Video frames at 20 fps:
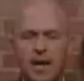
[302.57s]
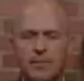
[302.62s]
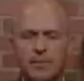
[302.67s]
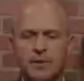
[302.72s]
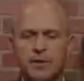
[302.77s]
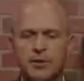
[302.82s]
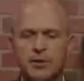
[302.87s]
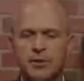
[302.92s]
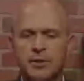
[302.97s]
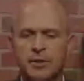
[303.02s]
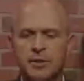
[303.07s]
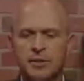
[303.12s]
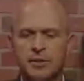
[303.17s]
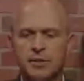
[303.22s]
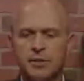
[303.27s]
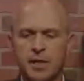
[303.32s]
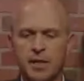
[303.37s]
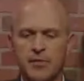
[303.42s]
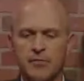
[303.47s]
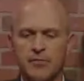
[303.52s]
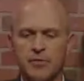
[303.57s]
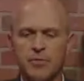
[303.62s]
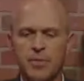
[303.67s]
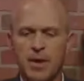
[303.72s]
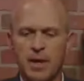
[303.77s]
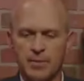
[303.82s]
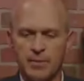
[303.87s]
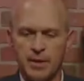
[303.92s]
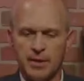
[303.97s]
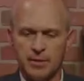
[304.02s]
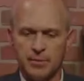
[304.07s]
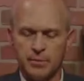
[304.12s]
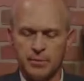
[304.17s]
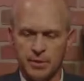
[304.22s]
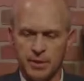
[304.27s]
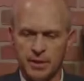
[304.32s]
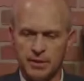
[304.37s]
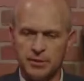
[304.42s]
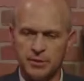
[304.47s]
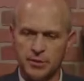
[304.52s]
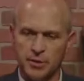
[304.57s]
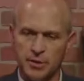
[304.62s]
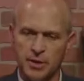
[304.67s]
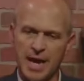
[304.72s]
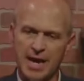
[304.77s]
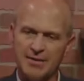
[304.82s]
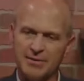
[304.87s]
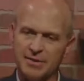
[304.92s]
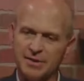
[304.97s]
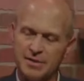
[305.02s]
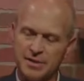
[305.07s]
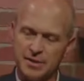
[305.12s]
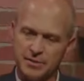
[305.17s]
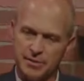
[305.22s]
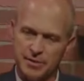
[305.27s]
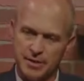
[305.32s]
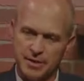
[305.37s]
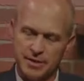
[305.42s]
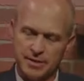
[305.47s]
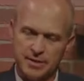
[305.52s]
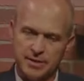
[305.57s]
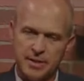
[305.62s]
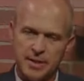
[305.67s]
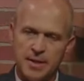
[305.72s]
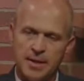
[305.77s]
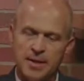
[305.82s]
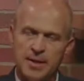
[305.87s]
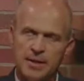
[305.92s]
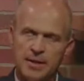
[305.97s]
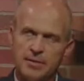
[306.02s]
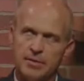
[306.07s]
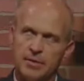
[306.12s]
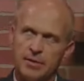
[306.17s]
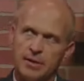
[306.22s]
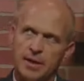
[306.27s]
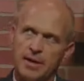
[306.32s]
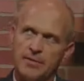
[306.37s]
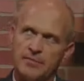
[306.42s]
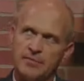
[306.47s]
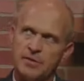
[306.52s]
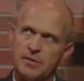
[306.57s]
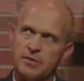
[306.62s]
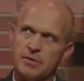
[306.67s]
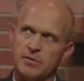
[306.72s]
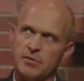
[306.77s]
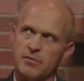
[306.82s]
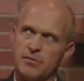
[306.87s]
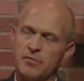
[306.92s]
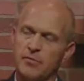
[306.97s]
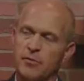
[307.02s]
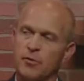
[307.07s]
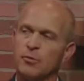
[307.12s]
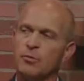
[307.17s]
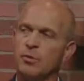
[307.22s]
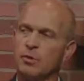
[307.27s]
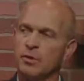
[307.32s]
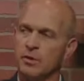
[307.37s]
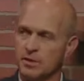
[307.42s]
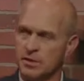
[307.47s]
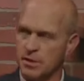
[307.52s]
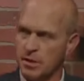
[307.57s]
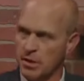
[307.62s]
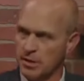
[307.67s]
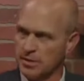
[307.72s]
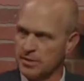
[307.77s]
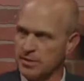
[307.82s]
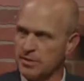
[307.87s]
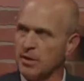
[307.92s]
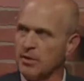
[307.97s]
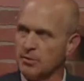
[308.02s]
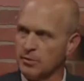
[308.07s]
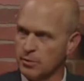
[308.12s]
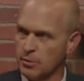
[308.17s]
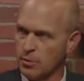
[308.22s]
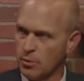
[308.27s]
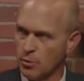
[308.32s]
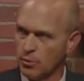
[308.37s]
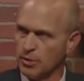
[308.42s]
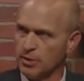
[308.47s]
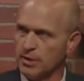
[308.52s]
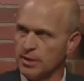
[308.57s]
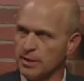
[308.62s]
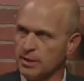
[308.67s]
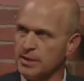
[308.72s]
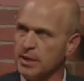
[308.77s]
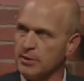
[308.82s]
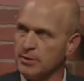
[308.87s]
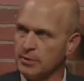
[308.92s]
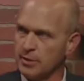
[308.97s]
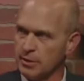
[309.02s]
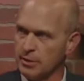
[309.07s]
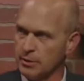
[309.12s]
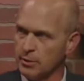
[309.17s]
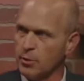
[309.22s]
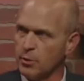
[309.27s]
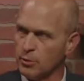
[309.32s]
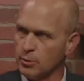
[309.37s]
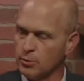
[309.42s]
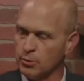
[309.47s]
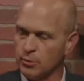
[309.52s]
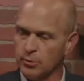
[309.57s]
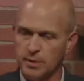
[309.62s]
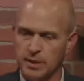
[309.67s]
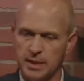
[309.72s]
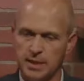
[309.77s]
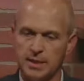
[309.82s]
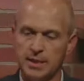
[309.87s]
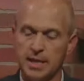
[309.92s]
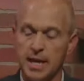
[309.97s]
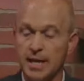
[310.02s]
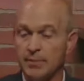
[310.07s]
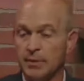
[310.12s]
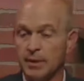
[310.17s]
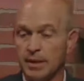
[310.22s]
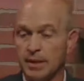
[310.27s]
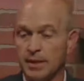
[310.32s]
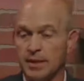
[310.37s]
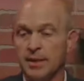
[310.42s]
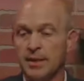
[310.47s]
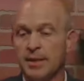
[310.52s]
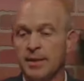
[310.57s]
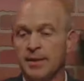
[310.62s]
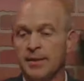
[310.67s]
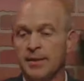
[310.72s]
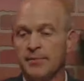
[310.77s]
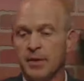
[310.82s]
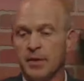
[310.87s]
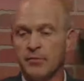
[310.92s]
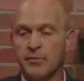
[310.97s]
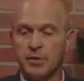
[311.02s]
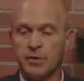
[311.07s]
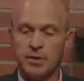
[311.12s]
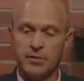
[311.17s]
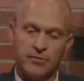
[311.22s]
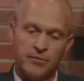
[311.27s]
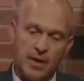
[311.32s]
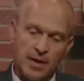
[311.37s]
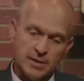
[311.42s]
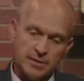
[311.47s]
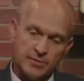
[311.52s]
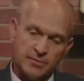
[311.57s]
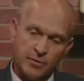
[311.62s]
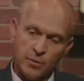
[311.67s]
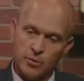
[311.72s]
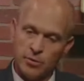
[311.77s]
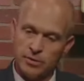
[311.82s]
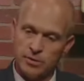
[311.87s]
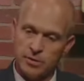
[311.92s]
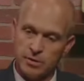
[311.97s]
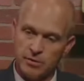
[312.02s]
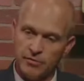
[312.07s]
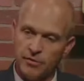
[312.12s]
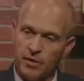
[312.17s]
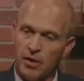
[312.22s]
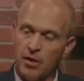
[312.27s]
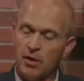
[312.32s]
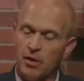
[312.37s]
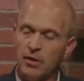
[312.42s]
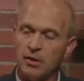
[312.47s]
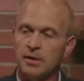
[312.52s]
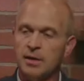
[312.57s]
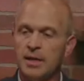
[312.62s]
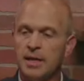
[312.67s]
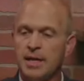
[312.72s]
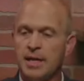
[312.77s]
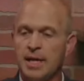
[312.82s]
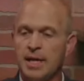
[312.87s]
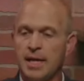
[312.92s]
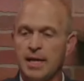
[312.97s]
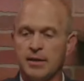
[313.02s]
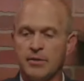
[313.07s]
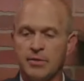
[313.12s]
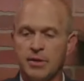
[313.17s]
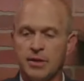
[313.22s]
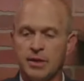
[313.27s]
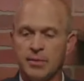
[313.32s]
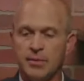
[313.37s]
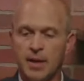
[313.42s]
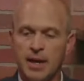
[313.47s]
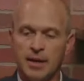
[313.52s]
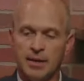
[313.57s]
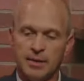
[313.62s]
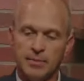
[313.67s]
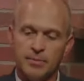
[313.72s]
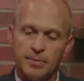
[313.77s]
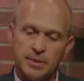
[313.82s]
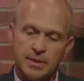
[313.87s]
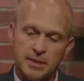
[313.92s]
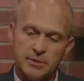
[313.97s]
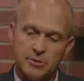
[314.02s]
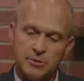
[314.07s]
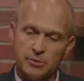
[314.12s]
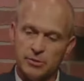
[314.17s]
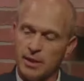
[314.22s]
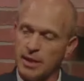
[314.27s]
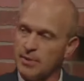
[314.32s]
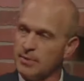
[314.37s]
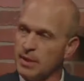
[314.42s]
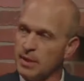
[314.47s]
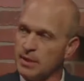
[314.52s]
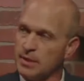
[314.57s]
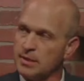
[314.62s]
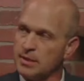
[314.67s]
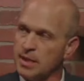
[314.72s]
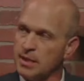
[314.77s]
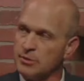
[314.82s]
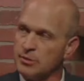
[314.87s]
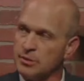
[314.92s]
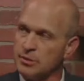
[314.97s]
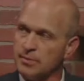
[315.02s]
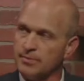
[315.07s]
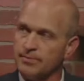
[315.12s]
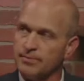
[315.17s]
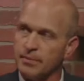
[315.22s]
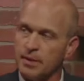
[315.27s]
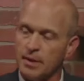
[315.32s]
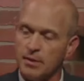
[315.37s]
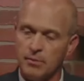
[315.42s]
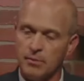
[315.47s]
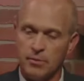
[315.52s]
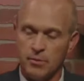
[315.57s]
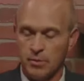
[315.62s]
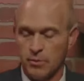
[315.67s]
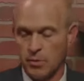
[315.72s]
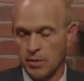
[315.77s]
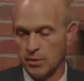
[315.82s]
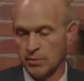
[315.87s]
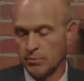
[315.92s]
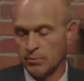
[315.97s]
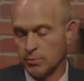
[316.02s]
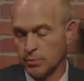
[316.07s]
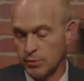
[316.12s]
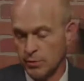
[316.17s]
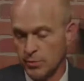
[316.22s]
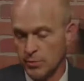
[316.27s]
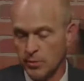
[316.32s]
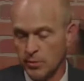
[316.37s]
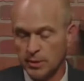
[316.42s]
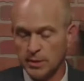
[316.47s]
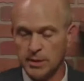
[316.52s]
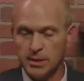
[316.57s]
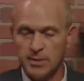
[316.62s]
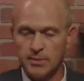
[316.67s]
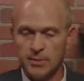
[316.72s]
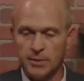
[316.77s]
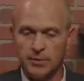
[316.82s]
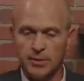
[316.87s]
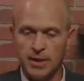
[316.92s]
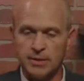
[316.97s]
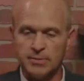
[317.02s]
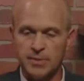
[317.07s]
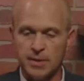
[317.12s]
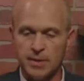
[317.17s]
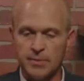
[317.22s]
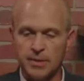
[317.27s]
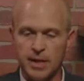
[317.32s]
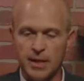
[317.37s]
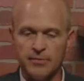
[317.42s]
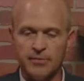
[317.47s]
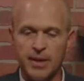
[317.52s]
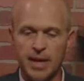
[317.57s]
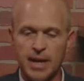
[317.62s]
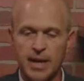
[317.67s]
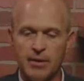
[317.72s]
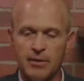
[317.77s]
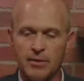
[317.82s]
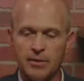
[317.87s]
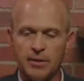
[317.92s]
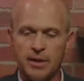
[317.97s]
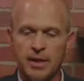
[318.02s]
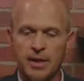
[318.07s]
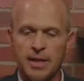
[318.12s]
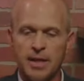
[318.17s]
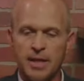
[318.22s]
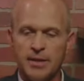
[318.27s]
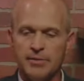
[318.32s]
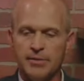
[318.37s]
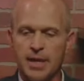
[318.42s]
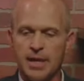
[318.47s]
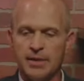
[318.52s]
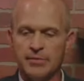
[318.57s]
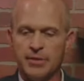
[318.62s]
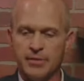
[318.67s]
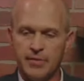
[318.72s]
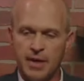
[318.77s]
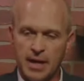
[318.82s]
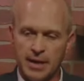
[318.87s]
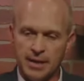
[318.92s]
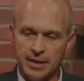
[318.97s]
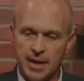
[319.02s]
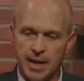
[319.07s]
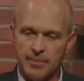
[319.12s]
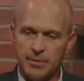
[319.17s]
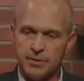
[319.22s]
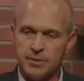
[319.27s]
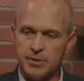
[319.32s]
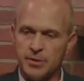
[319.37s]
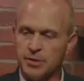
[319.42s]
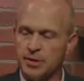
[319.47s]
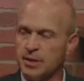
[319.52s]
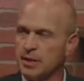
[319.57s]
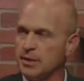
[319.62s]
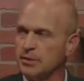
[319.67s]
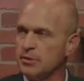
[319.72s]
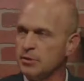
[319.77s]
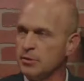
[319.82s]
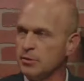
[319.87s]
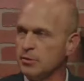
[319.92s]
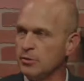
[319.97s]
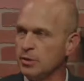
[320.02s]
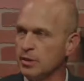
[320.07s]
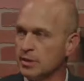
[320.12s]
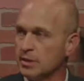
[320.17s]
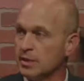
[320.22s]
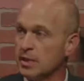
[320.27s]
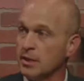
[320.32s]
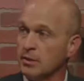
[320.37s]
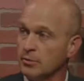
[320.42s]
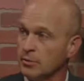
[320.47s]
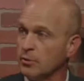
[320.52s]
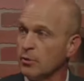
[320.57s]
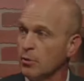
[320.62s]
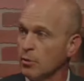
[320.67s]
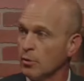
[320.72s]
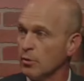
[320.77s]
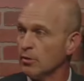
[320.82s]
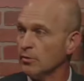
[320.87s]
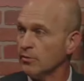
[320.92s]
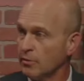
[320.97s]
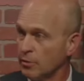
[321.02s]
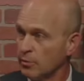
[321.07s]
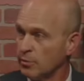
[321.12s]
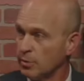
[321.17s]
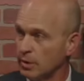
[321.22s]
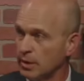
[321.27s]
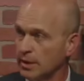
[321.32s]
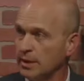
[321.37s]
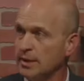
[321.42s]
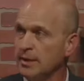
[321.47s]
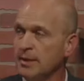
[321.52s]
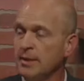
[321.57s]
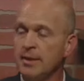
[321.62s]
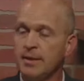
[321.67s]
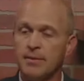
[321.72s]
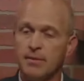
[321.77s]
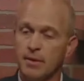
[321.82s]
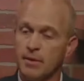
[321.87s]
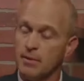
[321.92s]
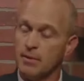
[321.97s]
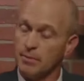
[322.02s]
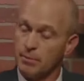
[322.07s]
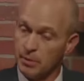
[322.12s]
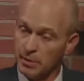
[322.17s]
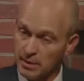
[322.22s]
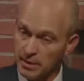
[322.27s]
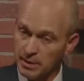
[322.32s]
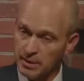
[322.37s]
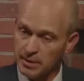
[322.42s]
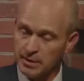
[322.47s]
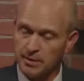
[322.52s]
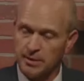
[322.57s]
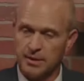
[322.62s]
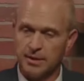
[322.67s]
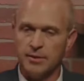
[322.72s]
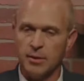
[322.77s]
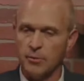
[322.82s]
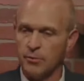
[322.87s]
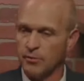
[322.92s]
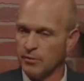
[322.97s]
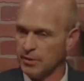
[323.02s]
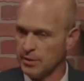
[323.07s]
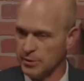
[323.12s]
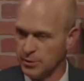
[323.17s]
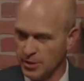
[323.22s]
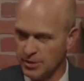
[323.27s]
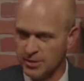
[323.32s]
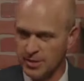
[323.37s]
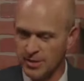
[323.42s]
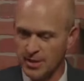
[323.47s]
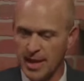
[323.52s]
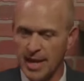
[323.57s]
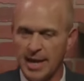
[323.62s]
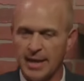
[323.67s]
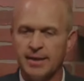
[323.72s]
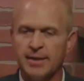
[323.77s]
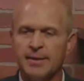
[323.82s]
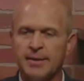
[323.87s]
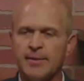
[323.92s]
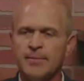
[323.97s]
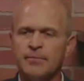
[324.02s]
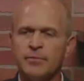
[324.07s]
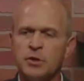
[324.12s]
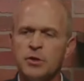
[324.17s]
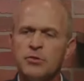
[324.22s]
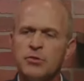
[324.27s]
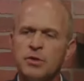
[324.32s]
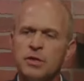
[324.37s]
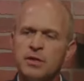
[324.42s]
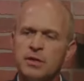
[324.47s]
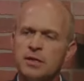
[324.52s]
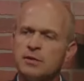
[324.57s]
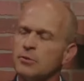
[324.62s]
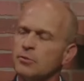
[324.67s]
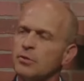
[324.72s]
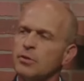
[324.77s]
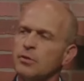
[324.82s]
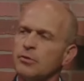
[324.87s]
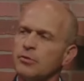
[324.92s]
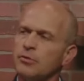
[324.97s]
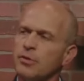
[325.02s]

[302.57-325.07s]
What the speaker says: I'm curious if you might make a prediction on how serious the left's verbal assaults on the court and the integrity of the court will be. Namely, if we fast forward to the fall and think about a potential lame duck session where presumably the Democrats might be out of power, that they've got an opportunity to assail the court verbally, politically, hopefully mm-hmm. just that. Do you think that's a real